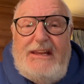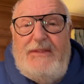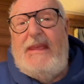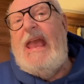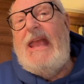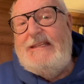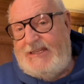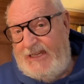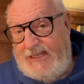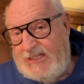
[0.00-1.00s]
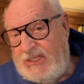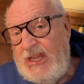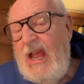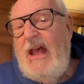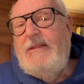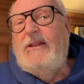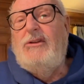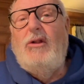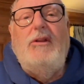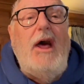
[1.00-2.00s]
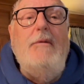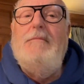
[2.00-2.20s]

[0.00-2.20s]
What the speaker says: in the 80s, that although